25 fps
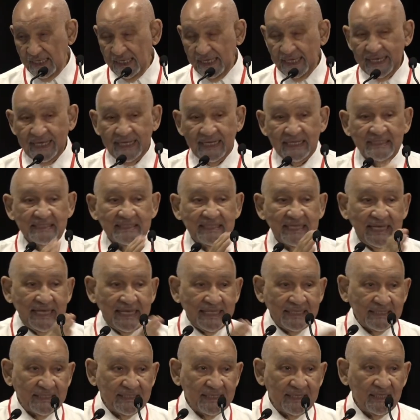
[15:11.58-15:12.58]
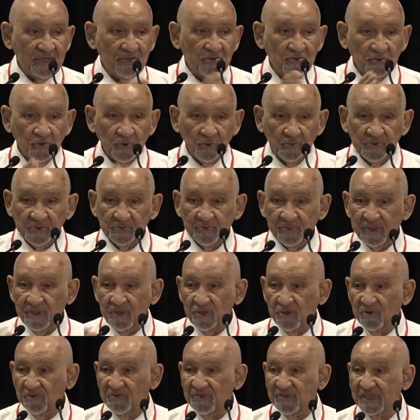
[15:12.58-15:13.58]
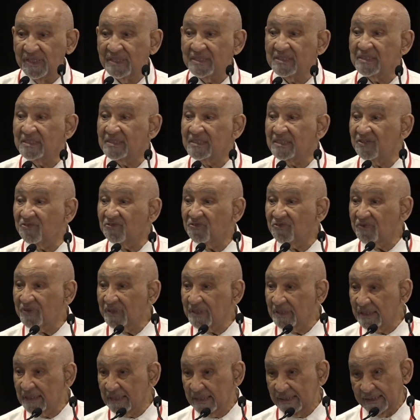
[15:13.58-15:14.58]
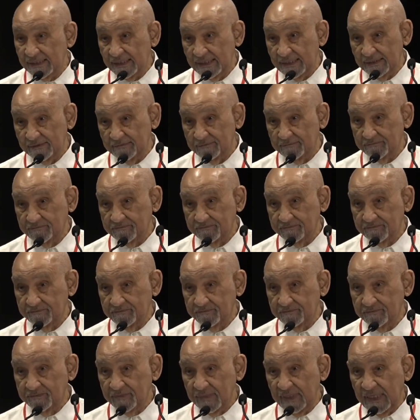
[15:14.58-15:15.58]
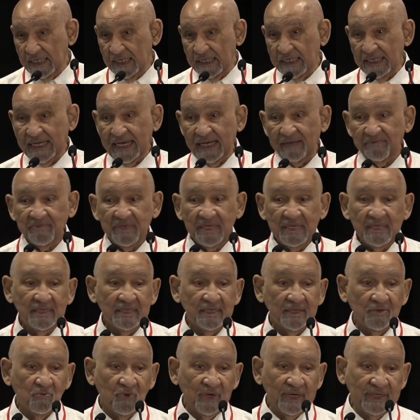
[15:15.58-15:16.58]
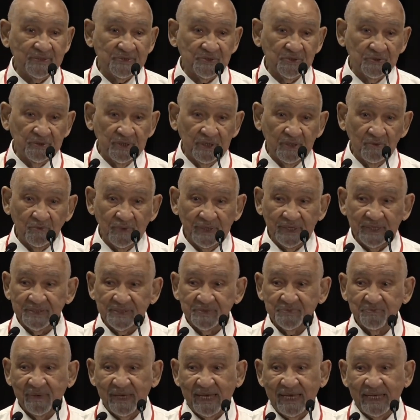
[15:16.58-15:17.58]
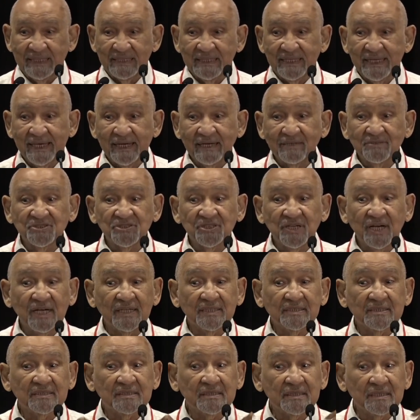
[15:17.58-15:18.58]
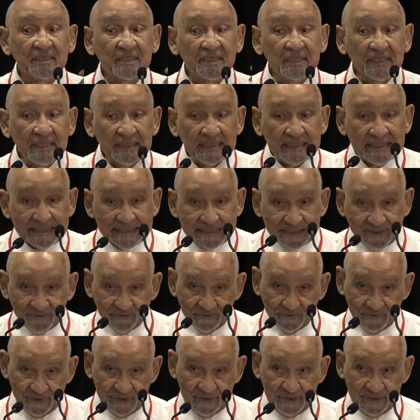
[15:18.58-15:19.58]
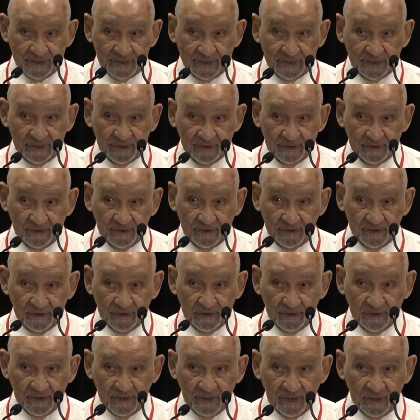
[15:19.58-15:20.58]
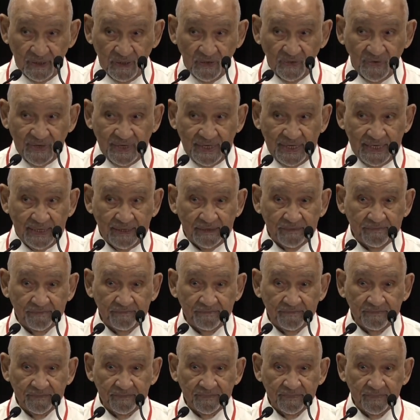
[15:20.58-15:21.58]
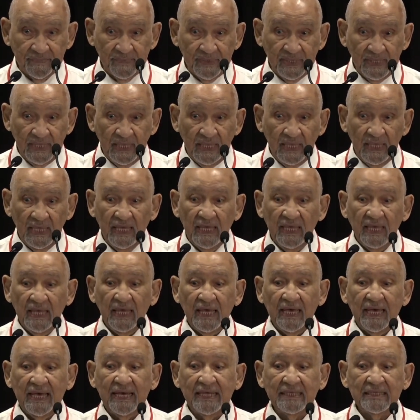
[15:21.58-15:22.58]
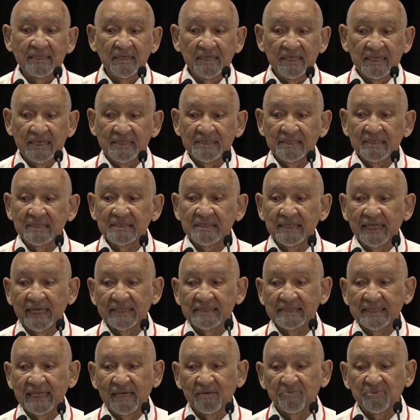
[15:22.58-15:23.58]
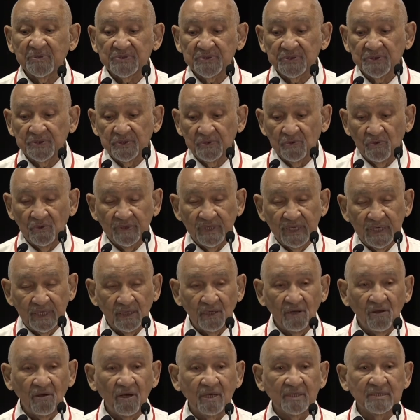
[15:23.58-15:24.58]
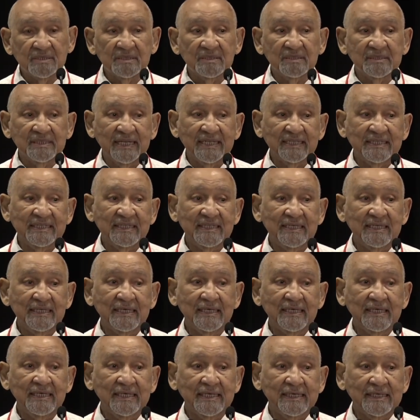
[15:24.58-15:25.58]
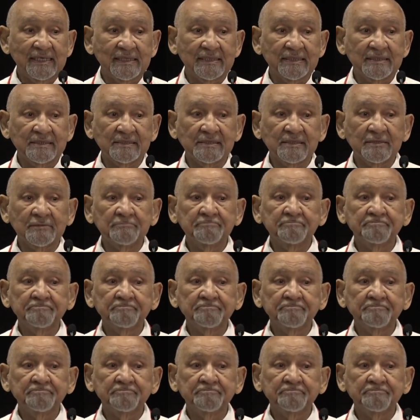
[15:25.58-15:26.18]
And as ethnic groups, we know things differently. Not mean that one is good and one is bad, they are just different. Okay? And the easiest example, so you won't get lost in that thinking, is